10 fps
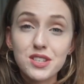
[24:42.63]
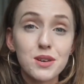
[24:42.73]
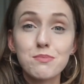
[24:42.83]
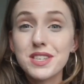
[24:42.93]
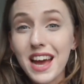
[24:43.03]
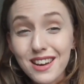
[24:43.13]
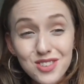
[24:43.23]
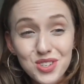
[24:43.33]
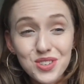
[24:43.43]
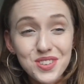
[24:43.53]
out
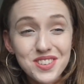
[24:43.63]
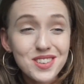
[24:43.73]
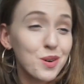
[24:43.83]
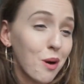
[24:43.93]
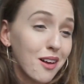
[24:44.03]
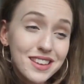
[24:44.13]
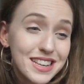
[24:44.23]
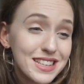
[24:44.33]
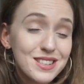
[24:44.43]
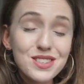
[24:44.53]
potential
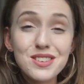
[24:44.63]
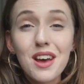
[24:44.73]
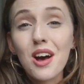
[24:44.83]
qualities